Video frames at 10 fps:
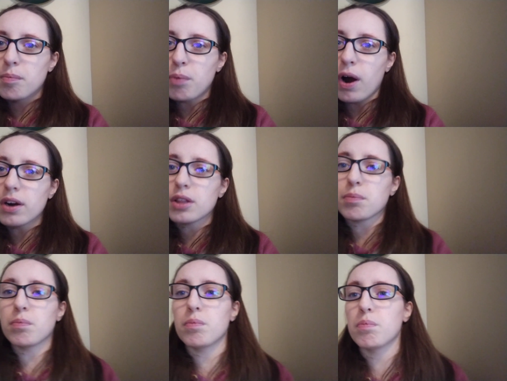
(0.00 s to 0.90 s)
part of
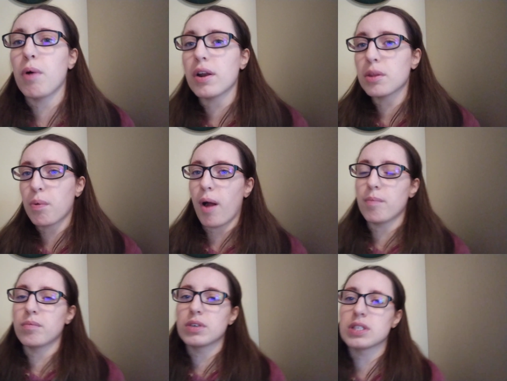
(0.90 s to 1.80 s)
the
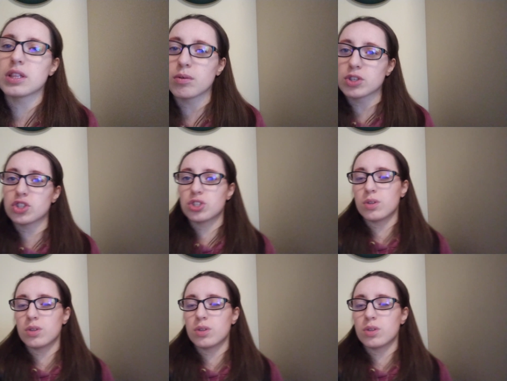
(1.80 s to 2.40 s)
problem was that there was